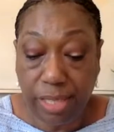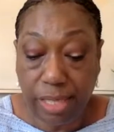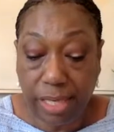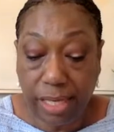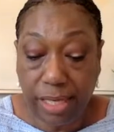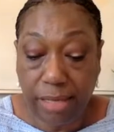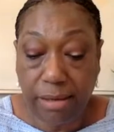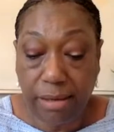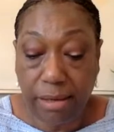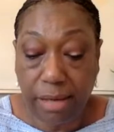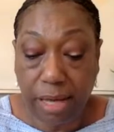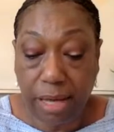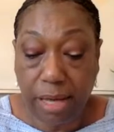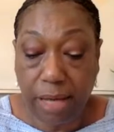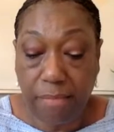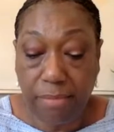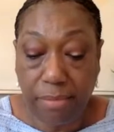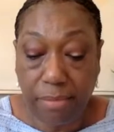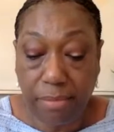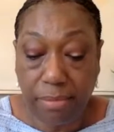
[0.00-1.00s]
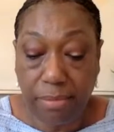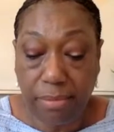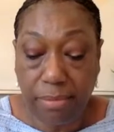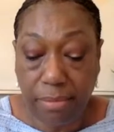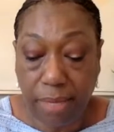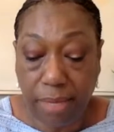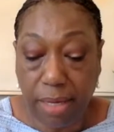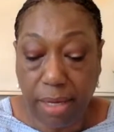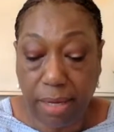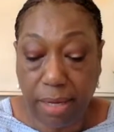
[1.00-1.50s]
in
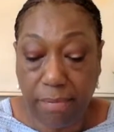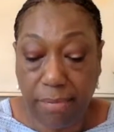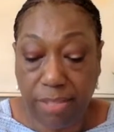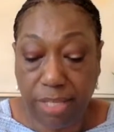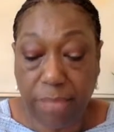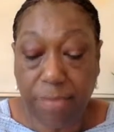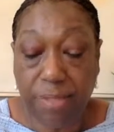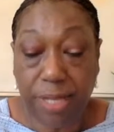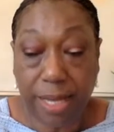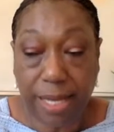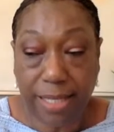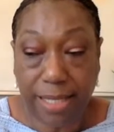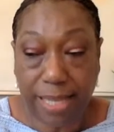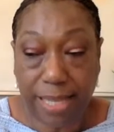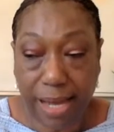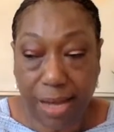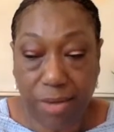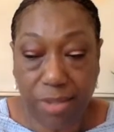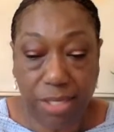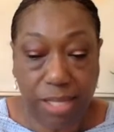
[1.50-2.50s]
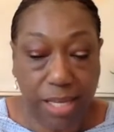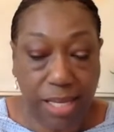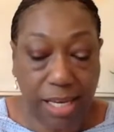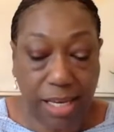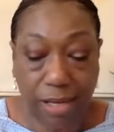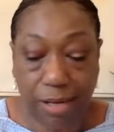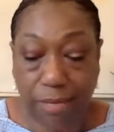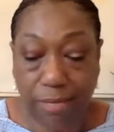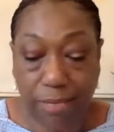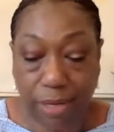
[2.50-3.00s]
subsidized housing
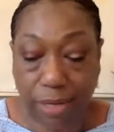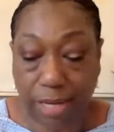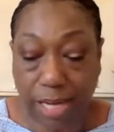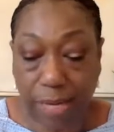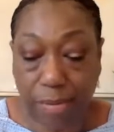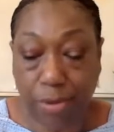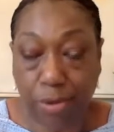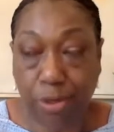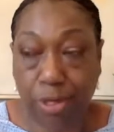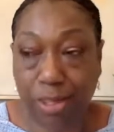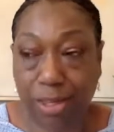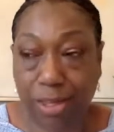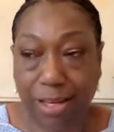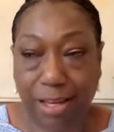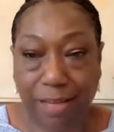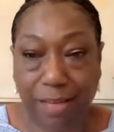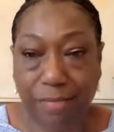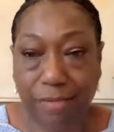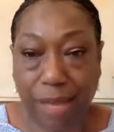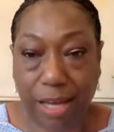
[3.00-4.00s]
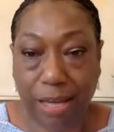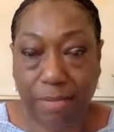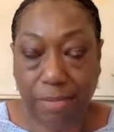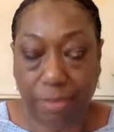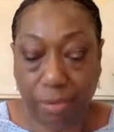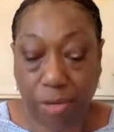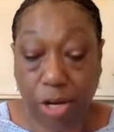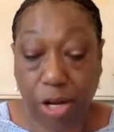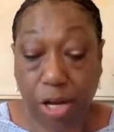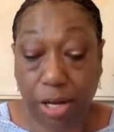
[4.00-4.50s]
and a neighborhood that I'd
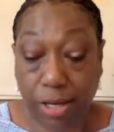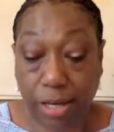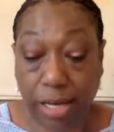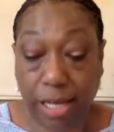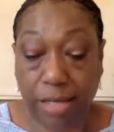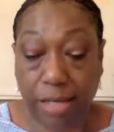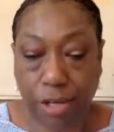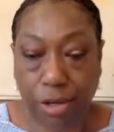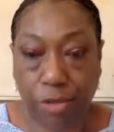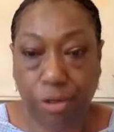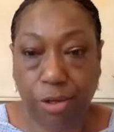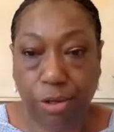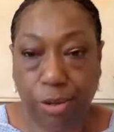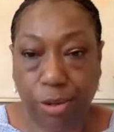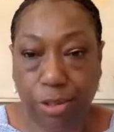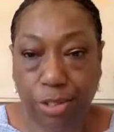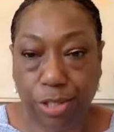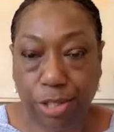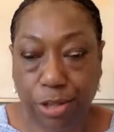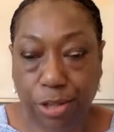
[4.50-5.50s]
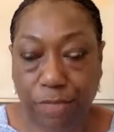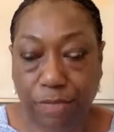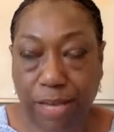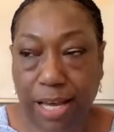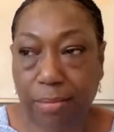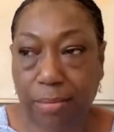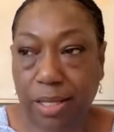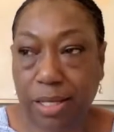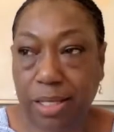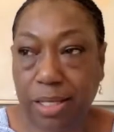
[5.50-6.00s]
gotten to know the girls and their
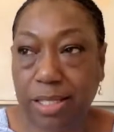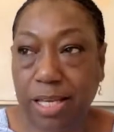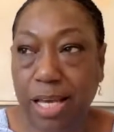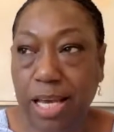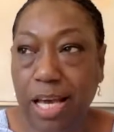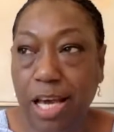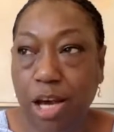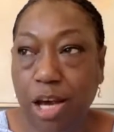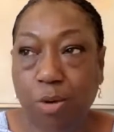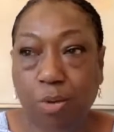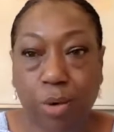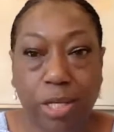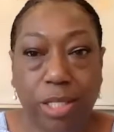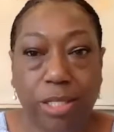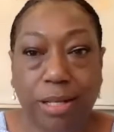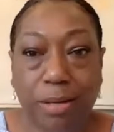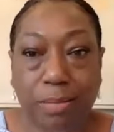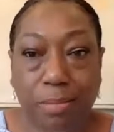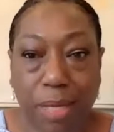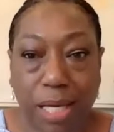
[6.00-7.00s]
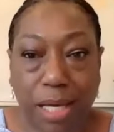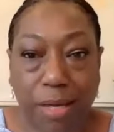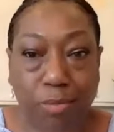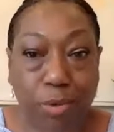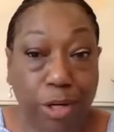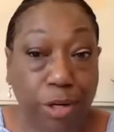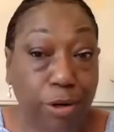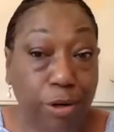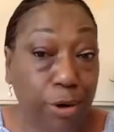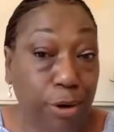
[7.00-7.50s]
families. What does it mean
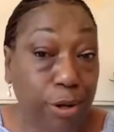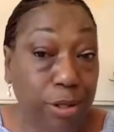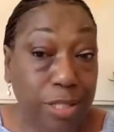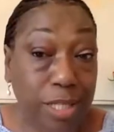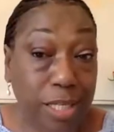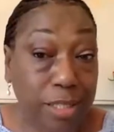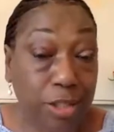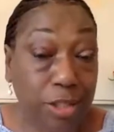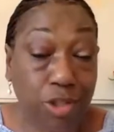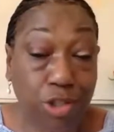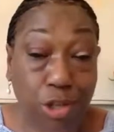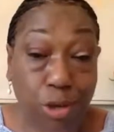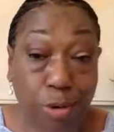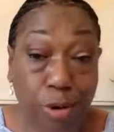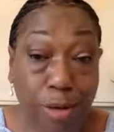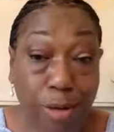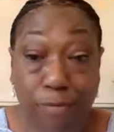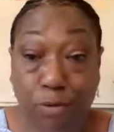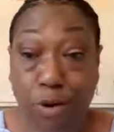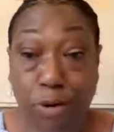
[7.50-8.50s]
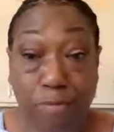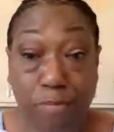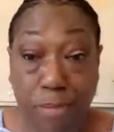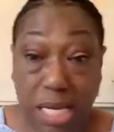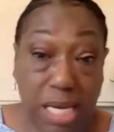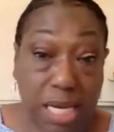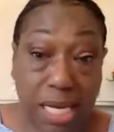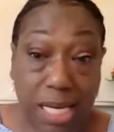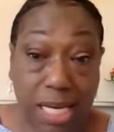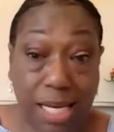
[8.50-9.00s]
when a girl doesn't show up for a
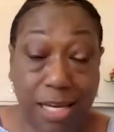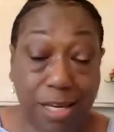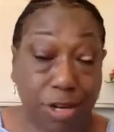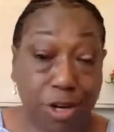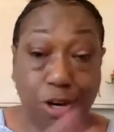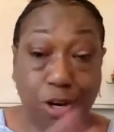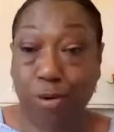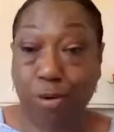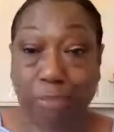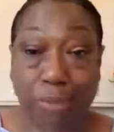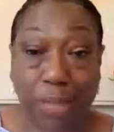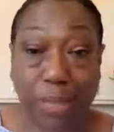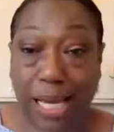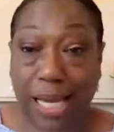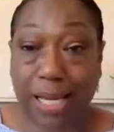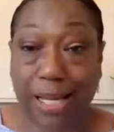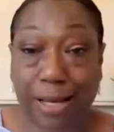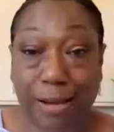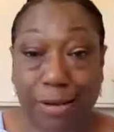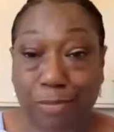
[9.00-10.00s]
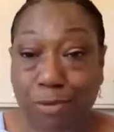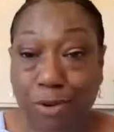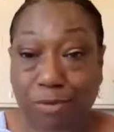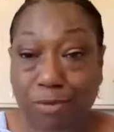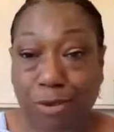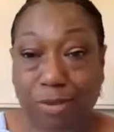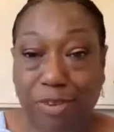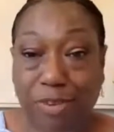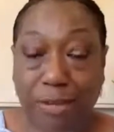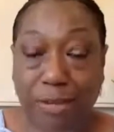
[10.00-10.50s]
meeting? We're planning,
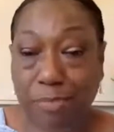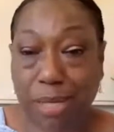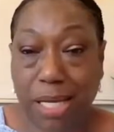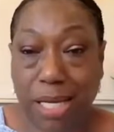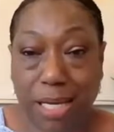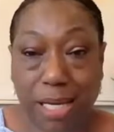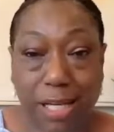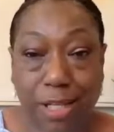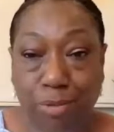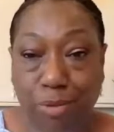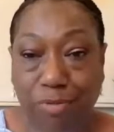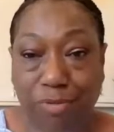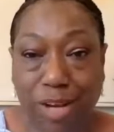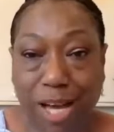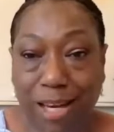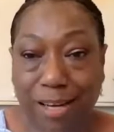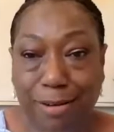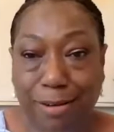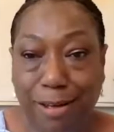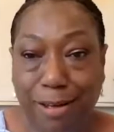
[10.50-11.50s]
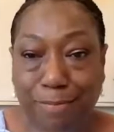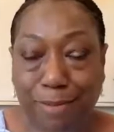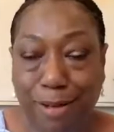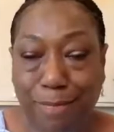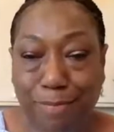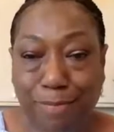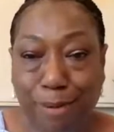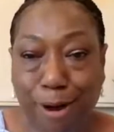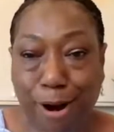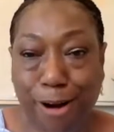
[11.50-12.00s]
we've got meetings, we've got
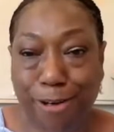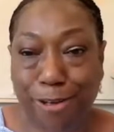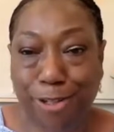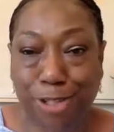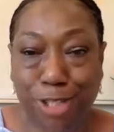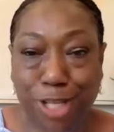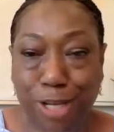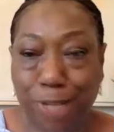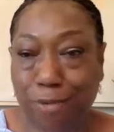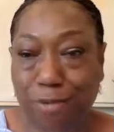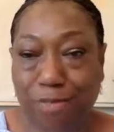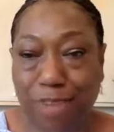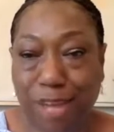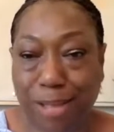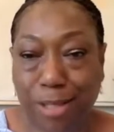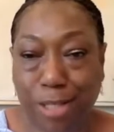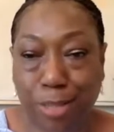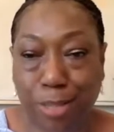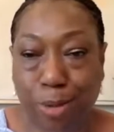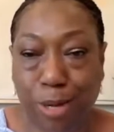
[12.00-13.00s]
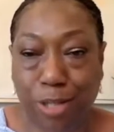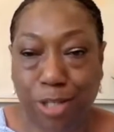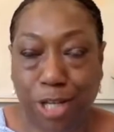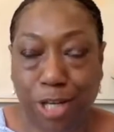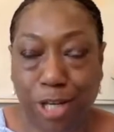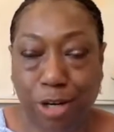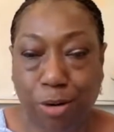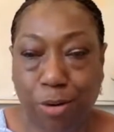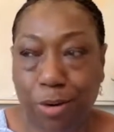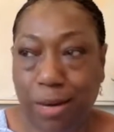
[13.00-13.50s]
a partnership, we've got this
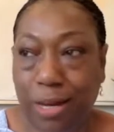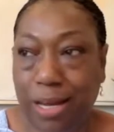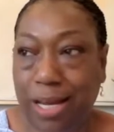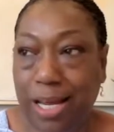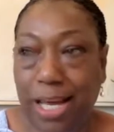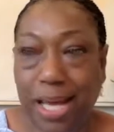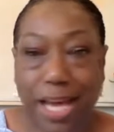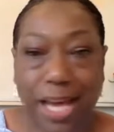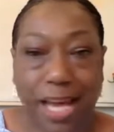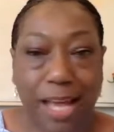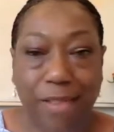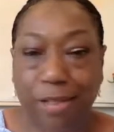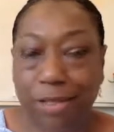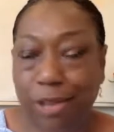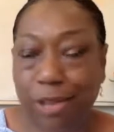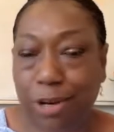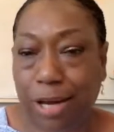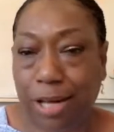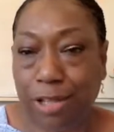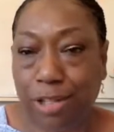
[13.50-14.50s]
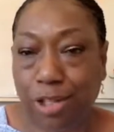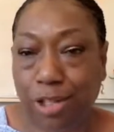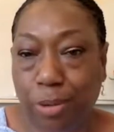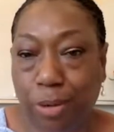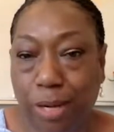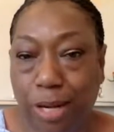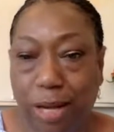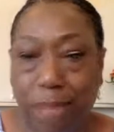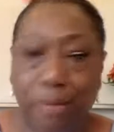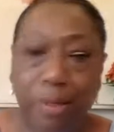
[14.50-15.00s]
project going, and then they're not
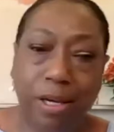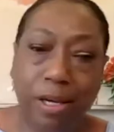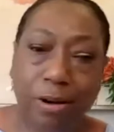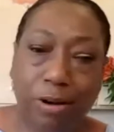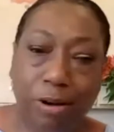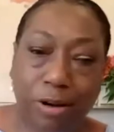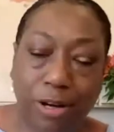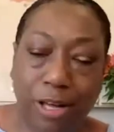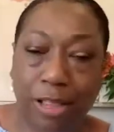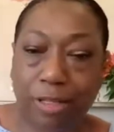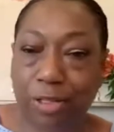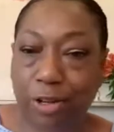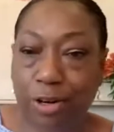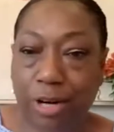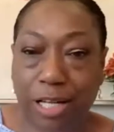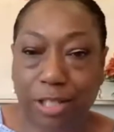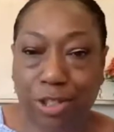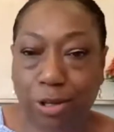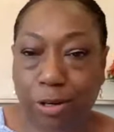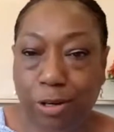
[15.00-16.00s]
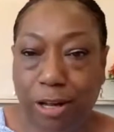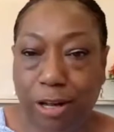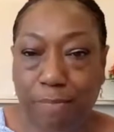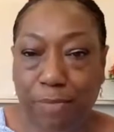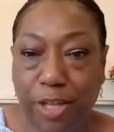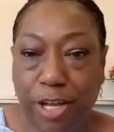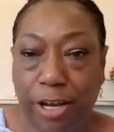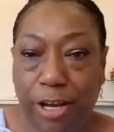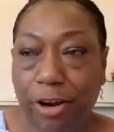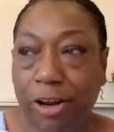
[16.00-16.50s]
showing up here, or they're not showing up
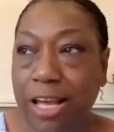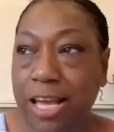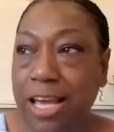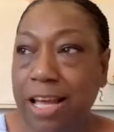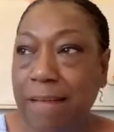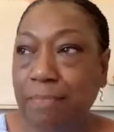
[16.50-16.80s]
there.